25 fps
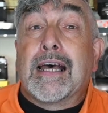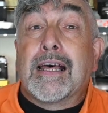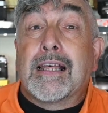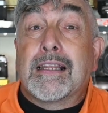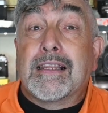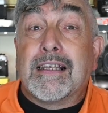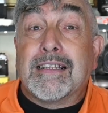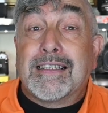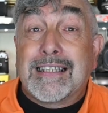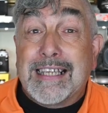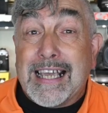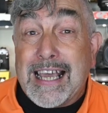
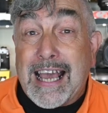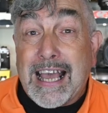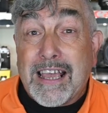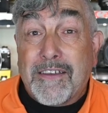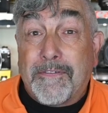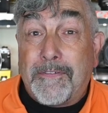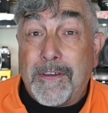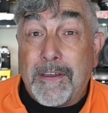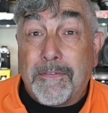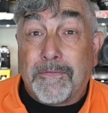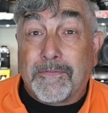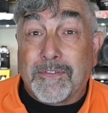The
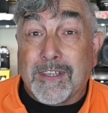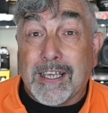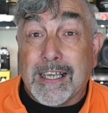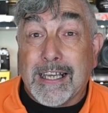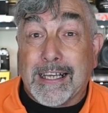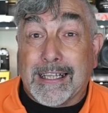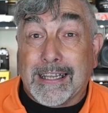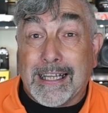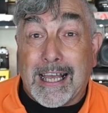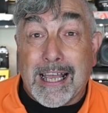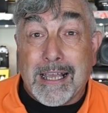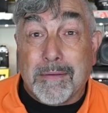D850
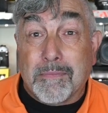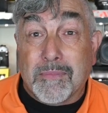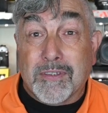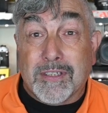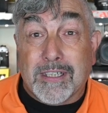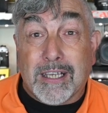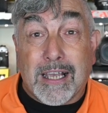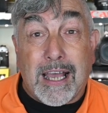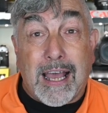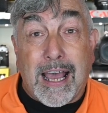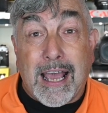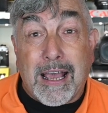
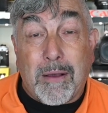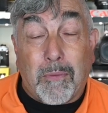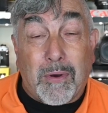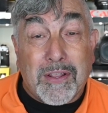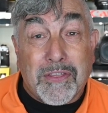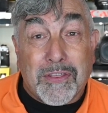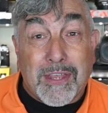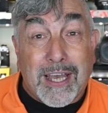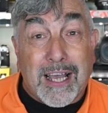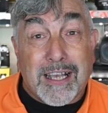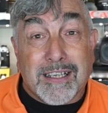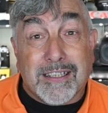claims
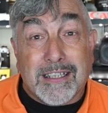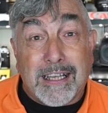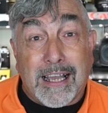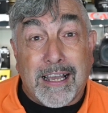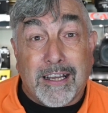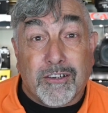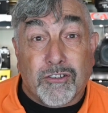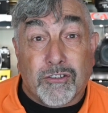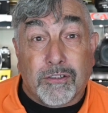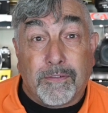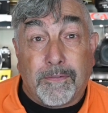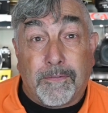
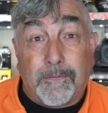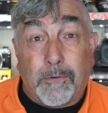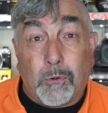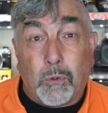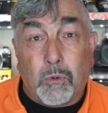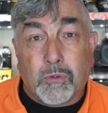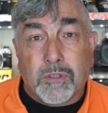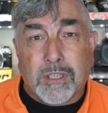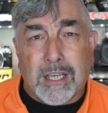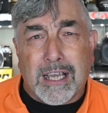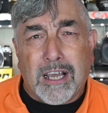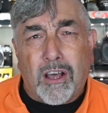
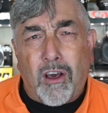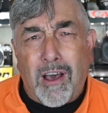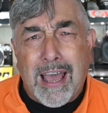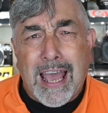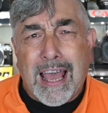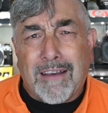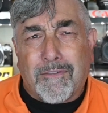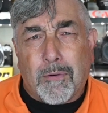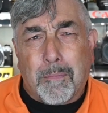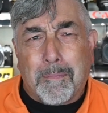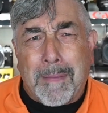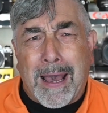1,840. I
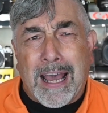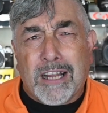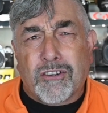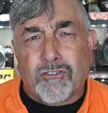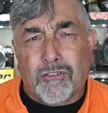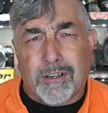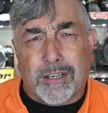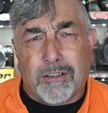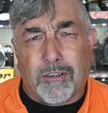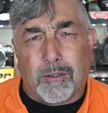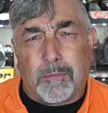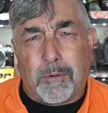have a
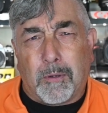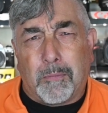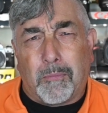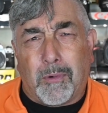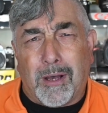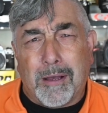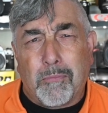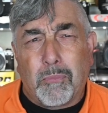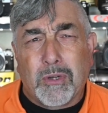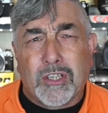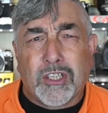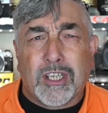battery grip on
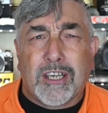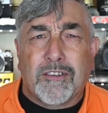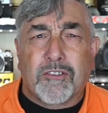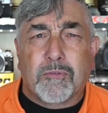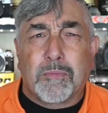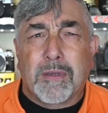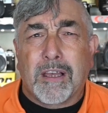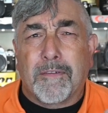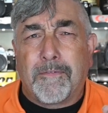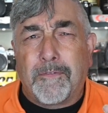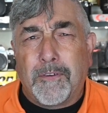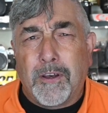mine, which gives
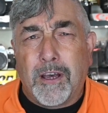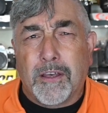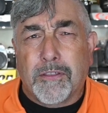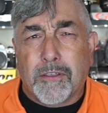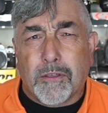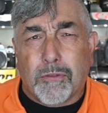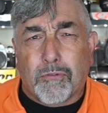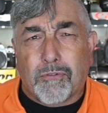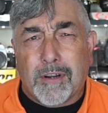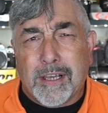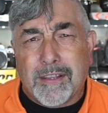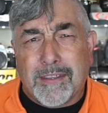me a further
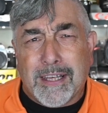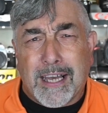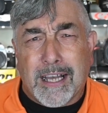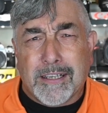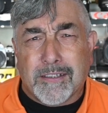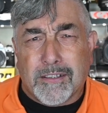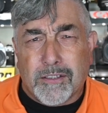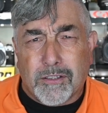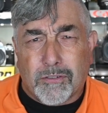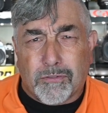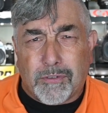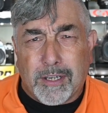
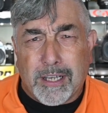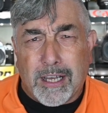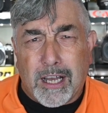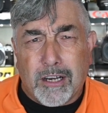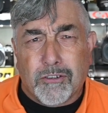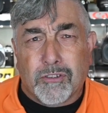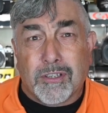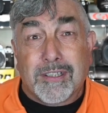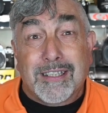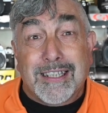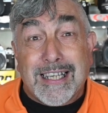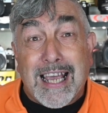
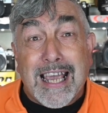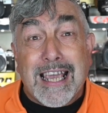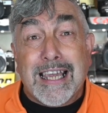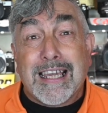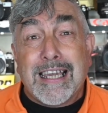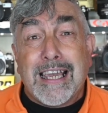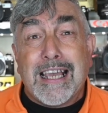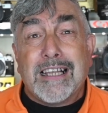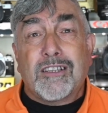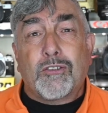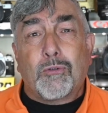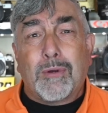3,300,
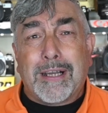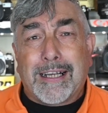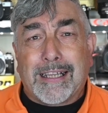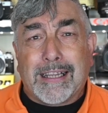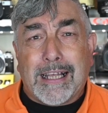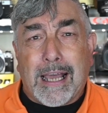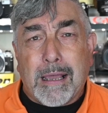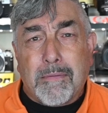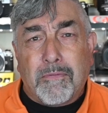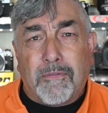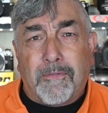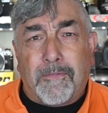taking it to a
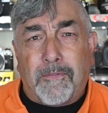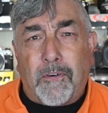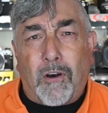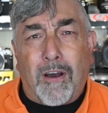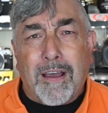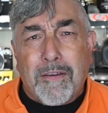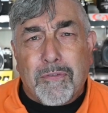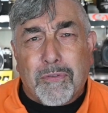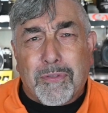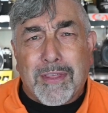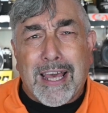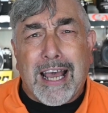claimed
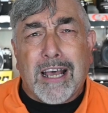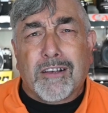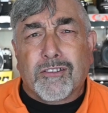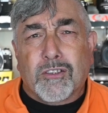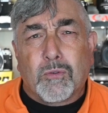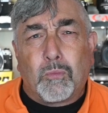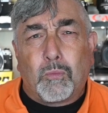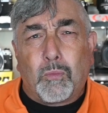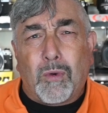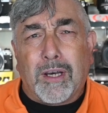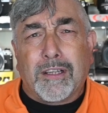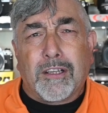
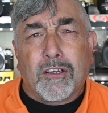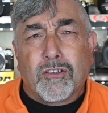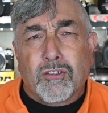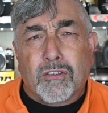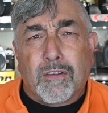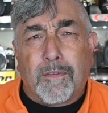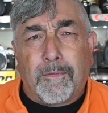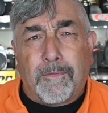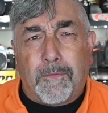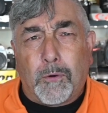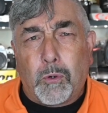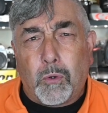
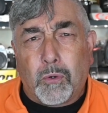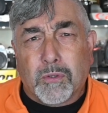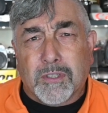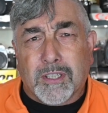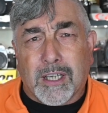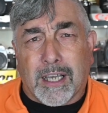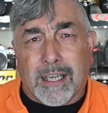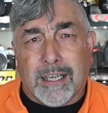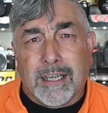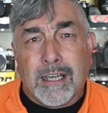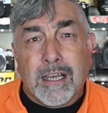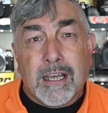
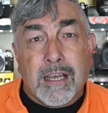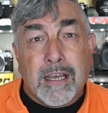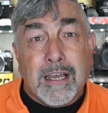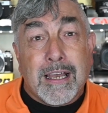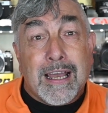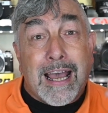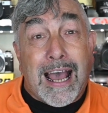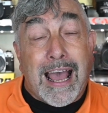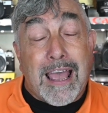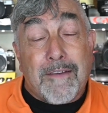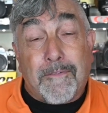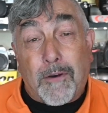5,140.
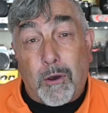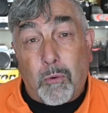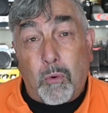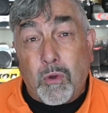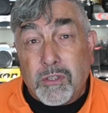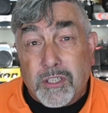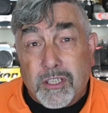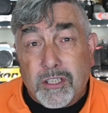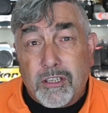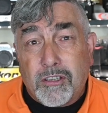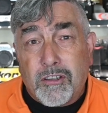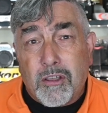If I
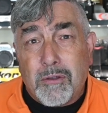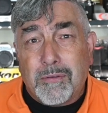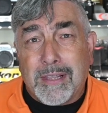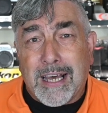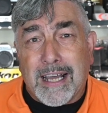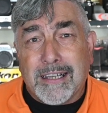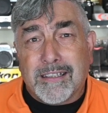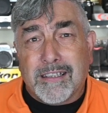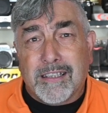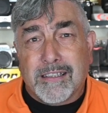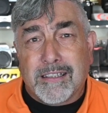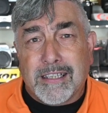wanted to do
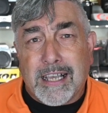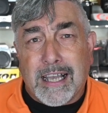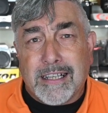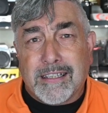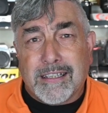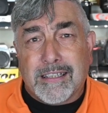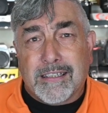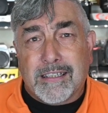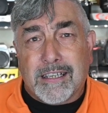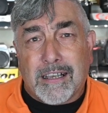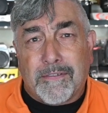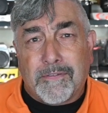that to
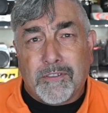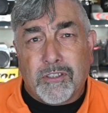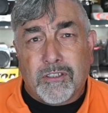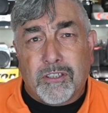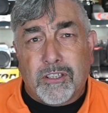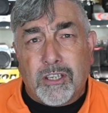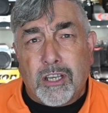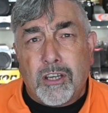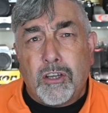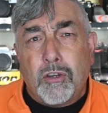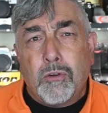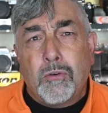
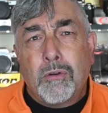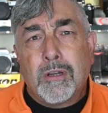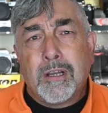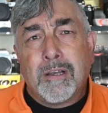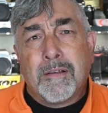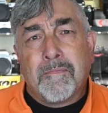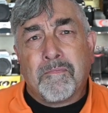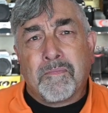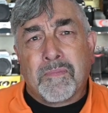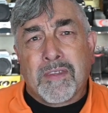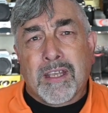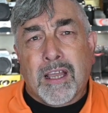Z7ii,
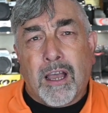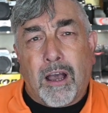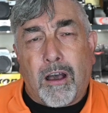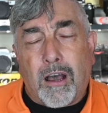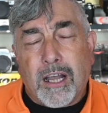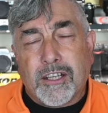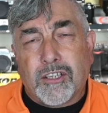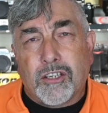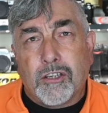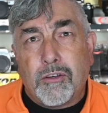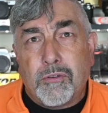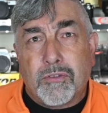
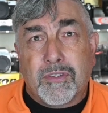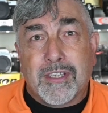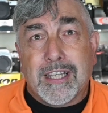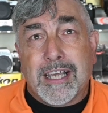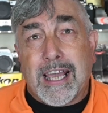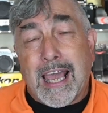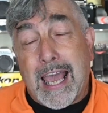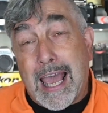I'd use the